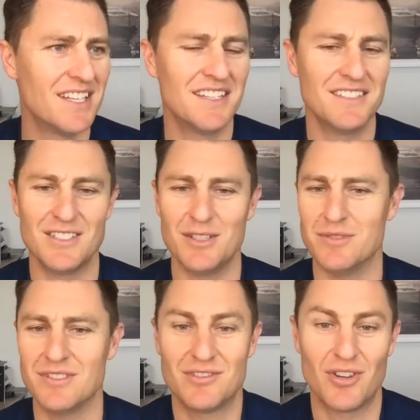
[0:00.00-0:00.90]
She
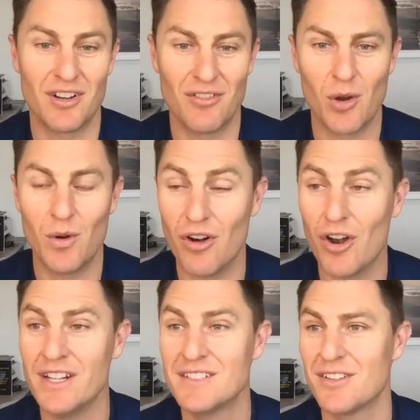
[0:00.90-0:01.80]
was trying to grow her
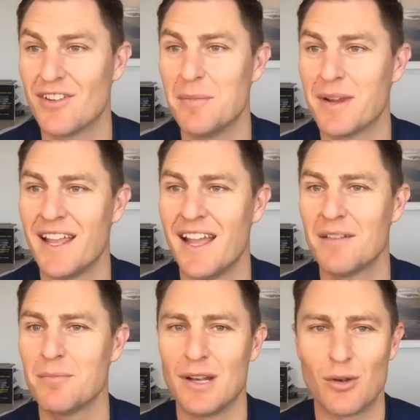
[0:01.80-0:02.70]
own Instagram
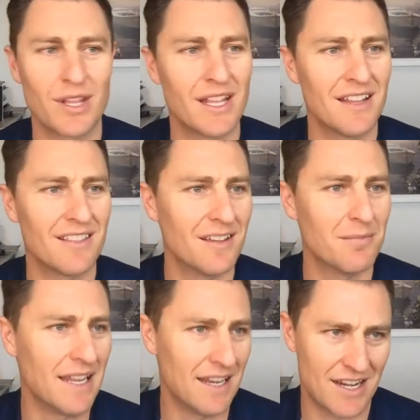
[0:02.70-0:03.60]
account and looking at the
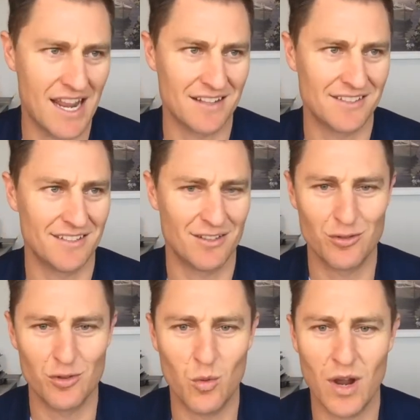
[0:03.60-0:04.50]
accounts that
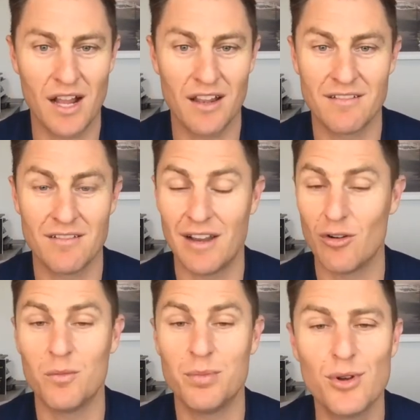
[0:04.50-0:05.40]
do well, and they're
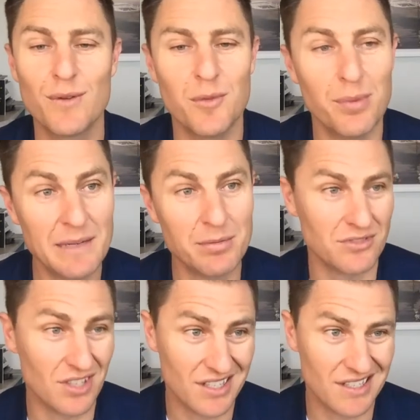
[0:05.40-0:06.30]
all beautiful people.
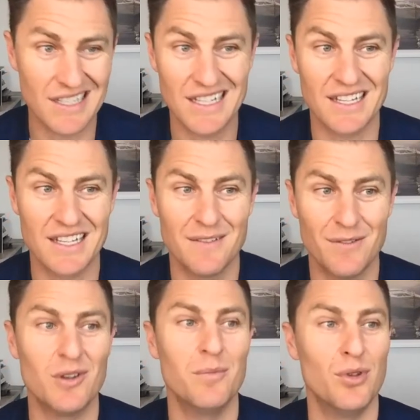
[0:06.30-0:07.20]
So clearly, if
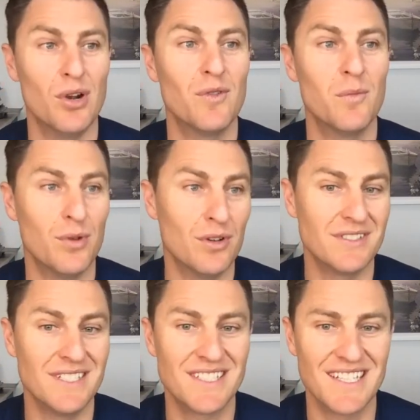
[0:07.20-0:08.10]
you're a beautiful
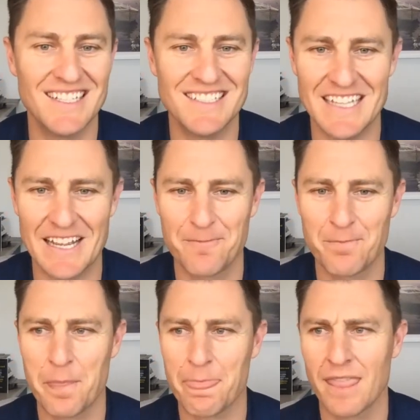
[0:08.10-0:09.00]
person, it's easier.
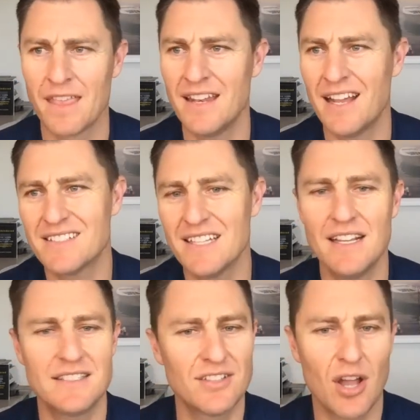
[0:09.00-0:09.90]
Now,
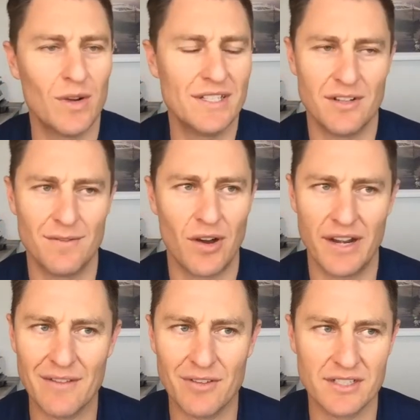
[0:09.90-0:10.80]
it's so easy to find
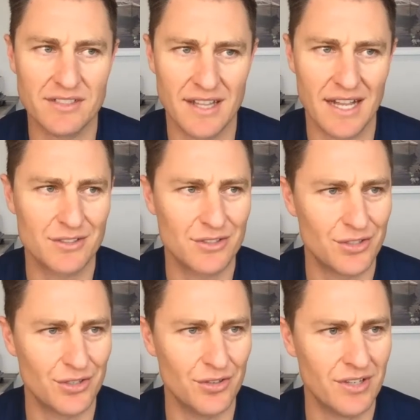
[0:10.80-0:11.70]
evidence that that's
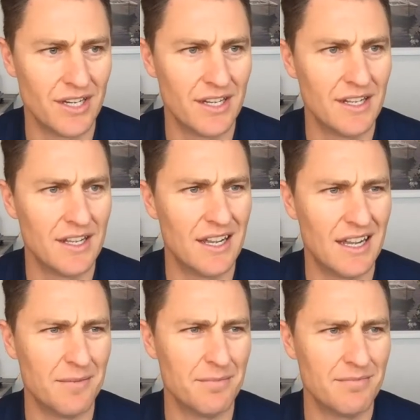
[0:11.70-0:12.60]
true.
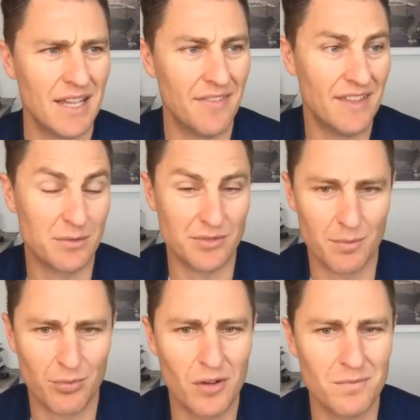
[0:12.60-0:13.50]
And this was the
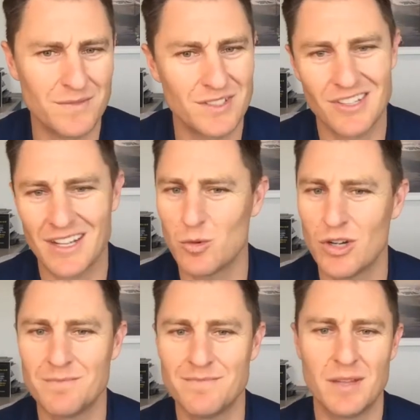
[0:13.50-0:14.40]
problem. It's like,
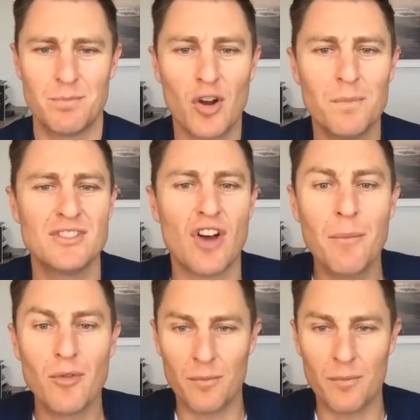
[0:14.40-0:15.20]
well, the problem is I'm not